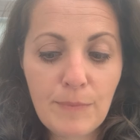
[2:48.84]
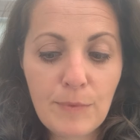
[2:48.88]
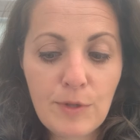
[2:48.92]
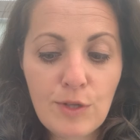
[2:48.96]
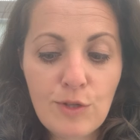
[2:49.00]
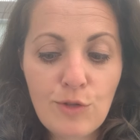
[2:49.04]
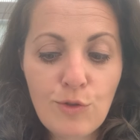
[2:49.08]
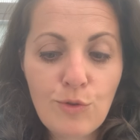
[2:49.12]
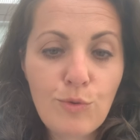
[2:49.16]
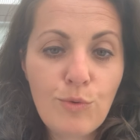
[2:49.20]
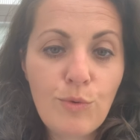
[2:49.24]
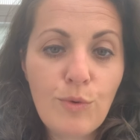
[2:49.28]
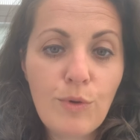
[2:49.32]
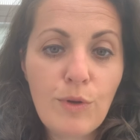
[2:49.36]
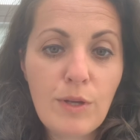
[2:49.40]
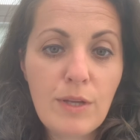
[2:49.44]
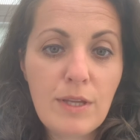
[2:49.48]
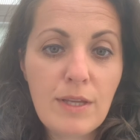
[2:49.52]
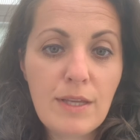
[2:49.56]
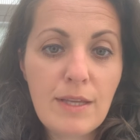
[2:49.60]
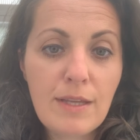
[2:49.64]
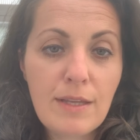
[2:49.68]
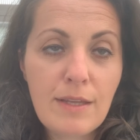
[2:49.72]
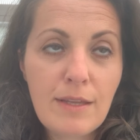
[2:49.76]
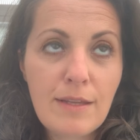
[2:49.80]
So
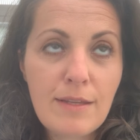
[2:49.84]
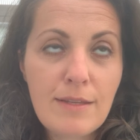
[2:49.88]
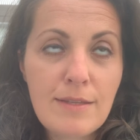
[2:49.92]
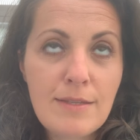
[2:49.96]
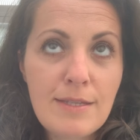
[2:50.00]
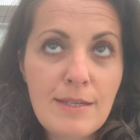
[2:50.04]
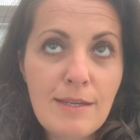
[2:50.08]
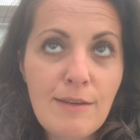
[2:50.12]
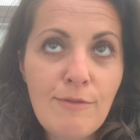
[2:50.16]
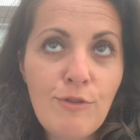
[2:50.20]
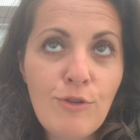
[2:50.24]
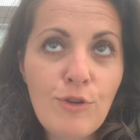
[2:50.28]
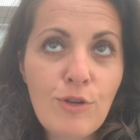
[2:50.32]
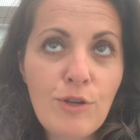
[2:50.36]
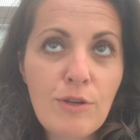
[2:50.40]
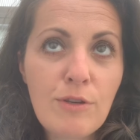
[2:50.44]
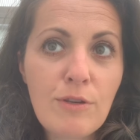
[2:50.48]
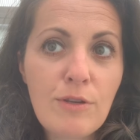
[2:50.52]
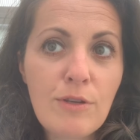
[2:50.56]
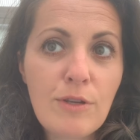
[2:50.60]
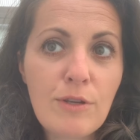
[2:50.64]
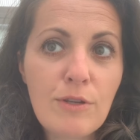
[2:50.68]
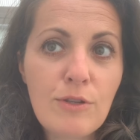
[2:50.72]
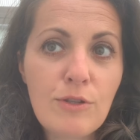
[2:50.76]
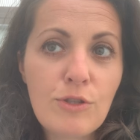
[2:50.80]
see if you
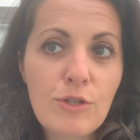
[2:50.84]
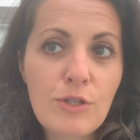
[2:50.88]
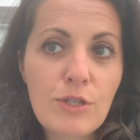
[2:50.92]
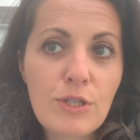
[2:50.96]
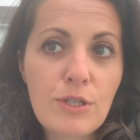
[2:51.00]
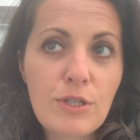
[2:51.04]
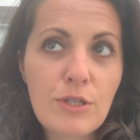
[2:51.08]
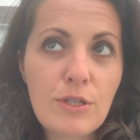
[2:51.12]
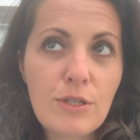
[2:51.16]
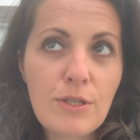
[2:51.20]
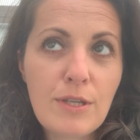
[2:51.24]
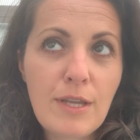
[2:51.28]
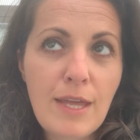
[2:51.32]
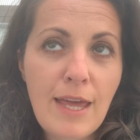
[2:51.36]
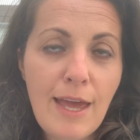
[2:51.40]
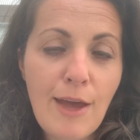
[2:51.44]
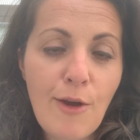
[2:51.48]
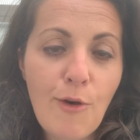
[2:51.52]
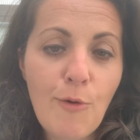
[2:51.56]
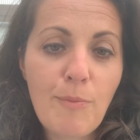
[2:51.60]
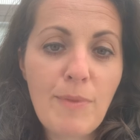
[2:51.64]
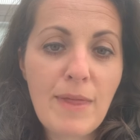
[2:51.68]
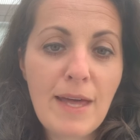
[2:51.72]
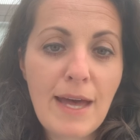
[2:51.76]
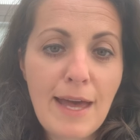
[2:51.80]
can
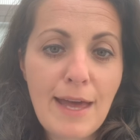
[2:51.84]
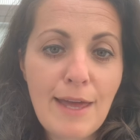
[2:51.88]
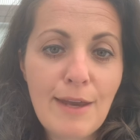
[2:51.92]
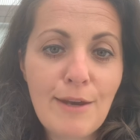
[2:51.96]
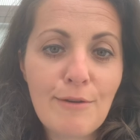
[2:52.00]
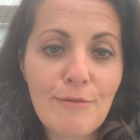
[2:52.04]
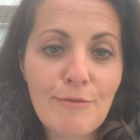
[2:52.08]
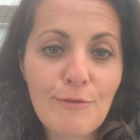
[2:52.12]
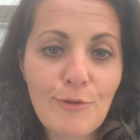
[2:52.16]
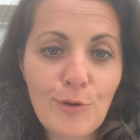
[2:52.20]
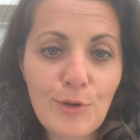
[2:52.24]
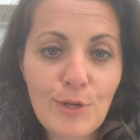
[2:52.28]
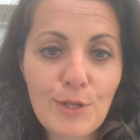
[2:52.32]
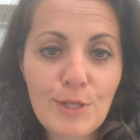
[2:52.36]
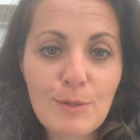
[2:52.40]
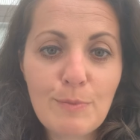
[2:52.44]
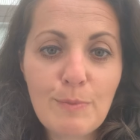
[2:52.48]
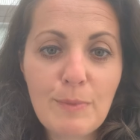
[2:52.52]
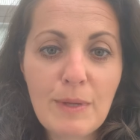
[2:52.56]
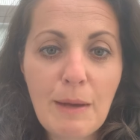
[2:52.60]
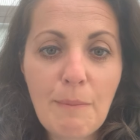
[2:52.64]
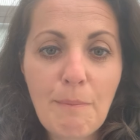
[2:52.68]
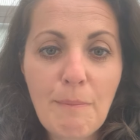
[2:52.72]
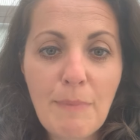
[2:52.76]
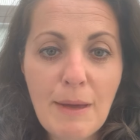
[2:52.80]
help that inner voice
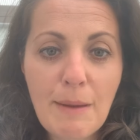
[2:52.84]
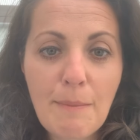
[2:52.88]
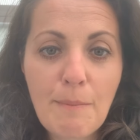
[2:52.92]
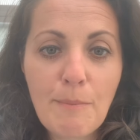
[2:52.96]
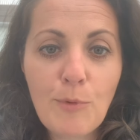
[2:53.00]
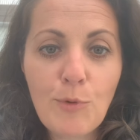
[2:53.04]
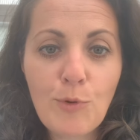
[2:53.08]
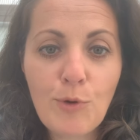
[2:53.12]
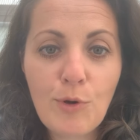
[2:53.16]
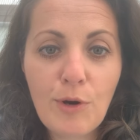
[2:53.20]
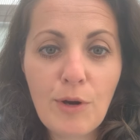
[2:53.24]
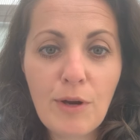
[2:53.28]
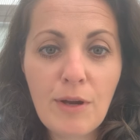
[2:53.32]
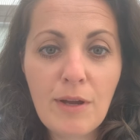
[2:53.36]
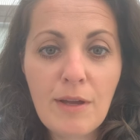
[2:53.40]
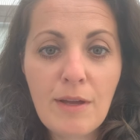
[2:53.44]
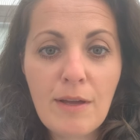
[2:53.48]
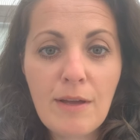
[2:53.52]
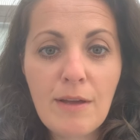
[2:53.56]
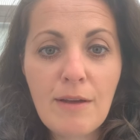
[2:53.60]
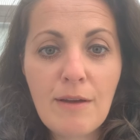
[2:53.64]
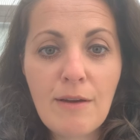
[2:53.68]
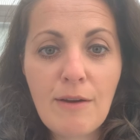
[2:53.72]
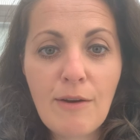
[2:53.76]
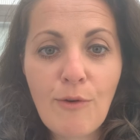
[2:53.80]
be a bit more
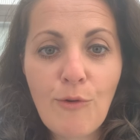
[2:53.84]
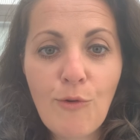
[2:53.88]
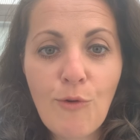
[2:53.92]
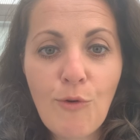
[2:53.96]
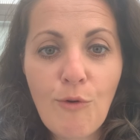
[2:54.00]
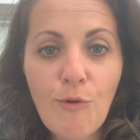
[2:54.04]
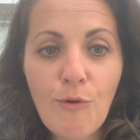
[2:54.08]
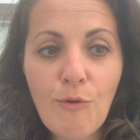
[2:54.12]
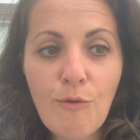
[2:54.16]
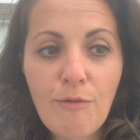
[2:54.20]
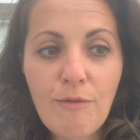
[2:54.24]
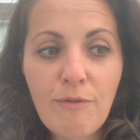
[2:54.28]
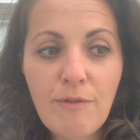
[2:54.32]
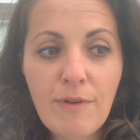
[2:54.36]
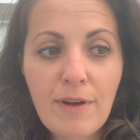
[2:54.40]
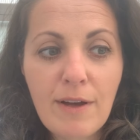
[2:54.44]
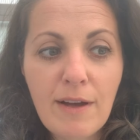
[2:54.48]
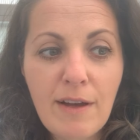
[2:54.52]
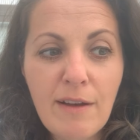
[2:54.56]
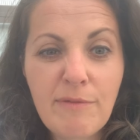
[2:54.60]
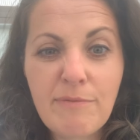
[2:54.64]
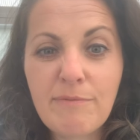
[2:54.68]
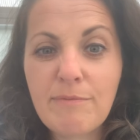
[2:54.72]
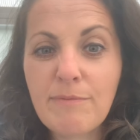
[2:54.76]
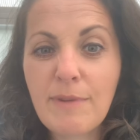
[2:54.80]
of
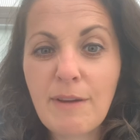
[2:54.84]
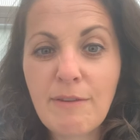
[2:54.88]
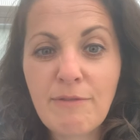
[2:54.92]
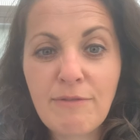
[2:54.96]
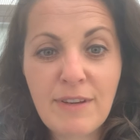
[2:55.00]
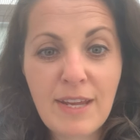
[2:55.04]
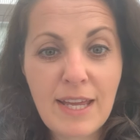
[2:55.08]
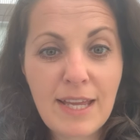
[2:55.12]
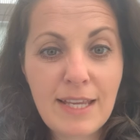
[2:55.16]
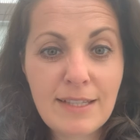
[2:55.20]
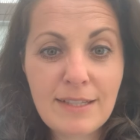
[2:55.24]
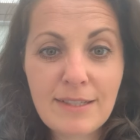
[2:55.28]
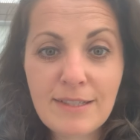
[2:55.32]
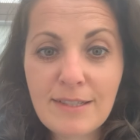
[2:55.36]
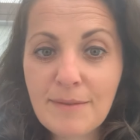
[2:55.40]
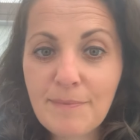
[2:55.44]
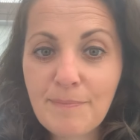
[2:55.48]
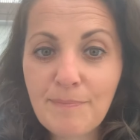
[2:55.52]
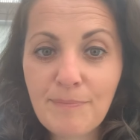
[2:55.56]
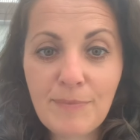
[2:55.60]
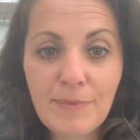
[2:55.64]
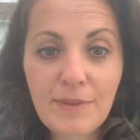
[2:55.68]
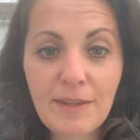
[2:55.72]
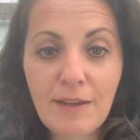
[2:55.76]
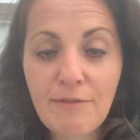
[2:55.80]
a friend,
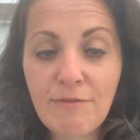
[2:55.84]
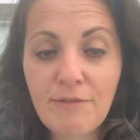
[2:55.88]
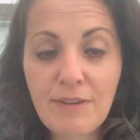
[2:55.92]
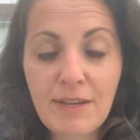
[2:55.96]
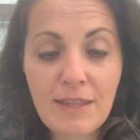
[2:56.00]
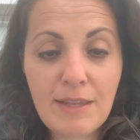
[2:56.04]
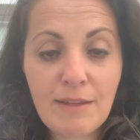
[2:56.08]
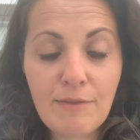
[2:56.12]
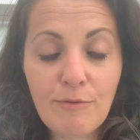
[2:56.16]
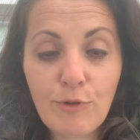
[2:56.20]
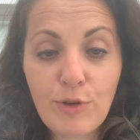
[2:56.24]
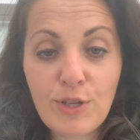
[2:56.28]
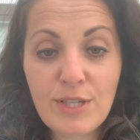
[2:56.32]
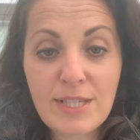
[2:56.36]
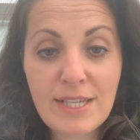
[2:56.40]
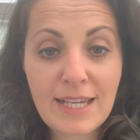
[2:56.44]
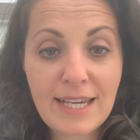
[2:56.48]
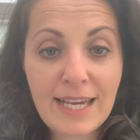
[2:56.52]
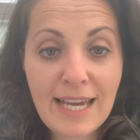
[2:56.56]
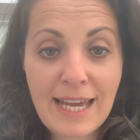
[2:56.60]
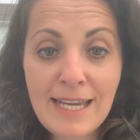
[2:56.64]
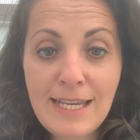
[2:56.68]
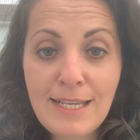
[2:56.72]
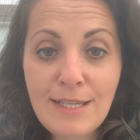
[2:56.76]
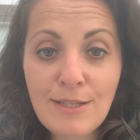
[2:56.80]
a friendly voice, a
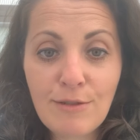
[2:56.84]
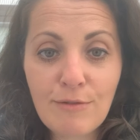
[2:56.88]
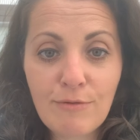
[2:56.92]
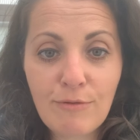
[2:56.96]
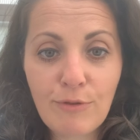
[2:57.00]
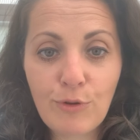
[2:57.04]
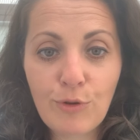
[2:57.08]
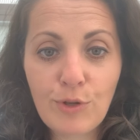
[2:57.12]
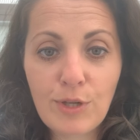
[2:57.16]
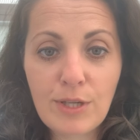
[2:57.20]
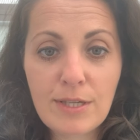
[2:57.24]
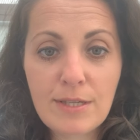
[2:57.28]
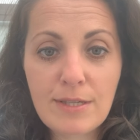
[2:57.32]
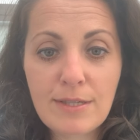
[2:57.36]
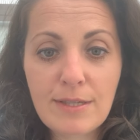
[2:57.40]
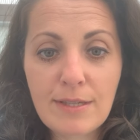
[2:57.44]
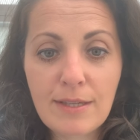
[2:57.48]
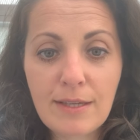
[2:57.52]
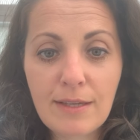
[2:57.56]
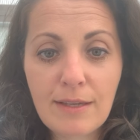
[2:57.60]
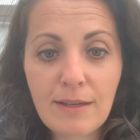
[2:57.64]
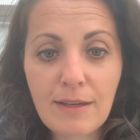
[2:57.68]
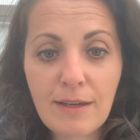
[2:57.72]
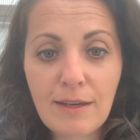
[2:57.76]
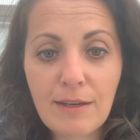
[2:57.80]
kinder voice
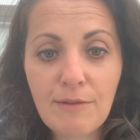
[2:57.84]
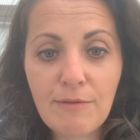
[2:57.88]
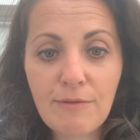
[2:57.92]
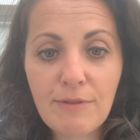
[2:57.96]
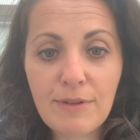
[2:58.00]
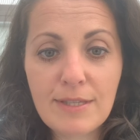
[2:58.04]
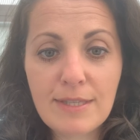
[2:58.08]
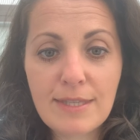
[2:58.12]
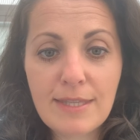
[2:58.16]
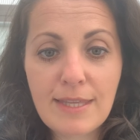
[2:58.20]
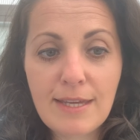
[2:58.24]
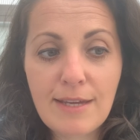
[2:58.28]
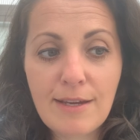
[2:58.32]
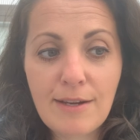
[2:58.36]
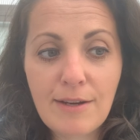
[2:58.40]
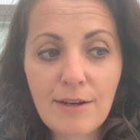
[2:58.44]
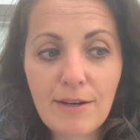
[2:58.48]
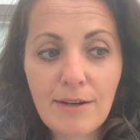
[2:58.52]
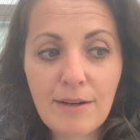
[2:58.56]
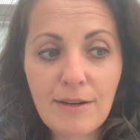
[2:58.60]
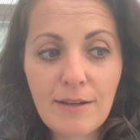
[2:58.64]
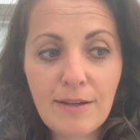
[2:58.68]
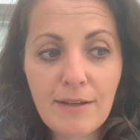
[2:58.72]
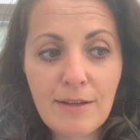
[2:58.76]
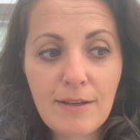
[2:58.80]
that kind of is
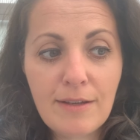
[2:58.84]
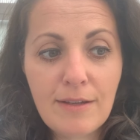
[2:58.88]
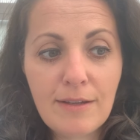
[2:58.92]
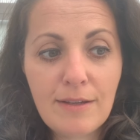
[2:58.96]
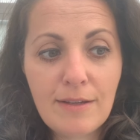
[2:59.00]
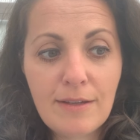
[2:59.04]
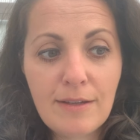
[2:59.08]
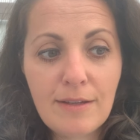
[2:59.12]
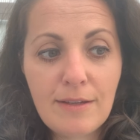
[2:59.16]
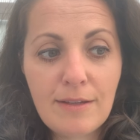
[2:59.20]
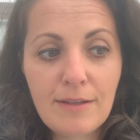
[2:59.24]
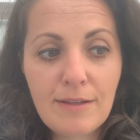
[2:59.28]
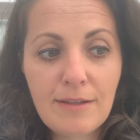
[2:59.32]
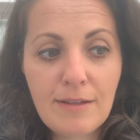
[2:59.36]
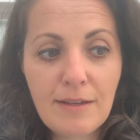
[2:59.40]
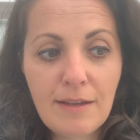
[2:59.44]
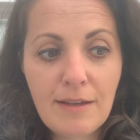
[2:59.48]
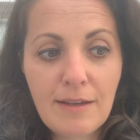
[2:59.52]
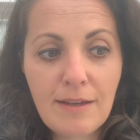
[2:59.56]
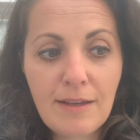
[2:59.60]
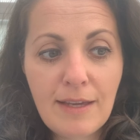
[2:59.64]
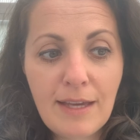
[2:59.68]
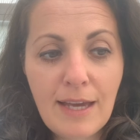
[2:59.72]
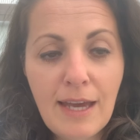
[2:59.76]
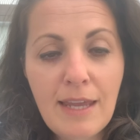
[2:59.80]
there,
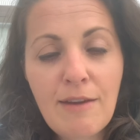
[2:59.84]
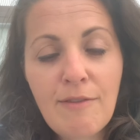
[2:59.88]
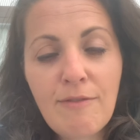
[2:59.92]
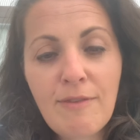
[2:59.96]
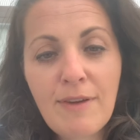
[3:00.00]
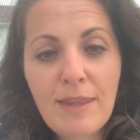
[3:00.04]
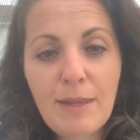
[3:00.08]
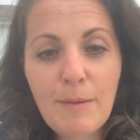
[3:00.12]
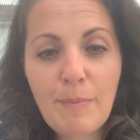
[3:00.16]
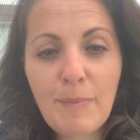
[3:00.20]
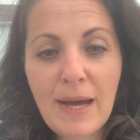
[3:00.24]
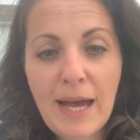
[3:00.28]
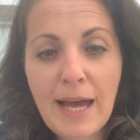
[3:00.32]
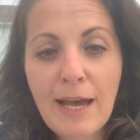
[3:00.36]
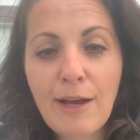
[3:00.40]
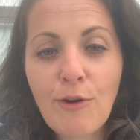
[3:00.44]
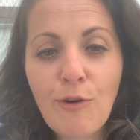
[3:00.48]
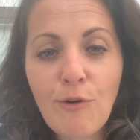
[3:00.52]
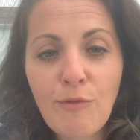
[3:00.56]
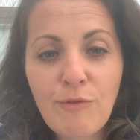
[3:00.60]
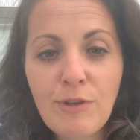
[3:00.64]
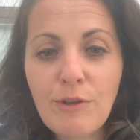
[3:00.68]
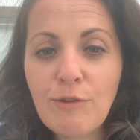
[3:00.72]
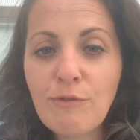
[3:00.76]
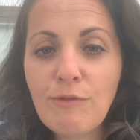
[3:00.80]
kind of at the back
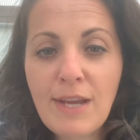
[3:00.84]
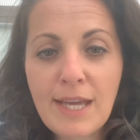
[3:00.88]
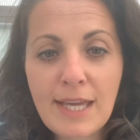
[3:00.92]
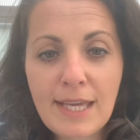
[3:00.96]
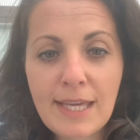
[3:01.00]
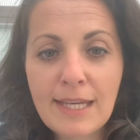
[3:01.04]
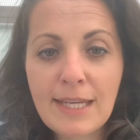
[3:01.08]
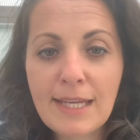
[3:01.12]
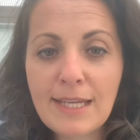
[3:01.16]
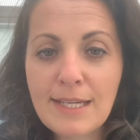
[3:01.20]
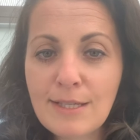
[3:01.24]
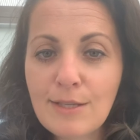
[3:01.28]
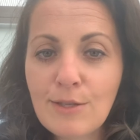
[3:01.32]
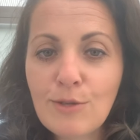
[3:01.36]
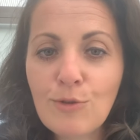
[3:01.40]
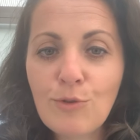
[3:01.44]
of you, recognizing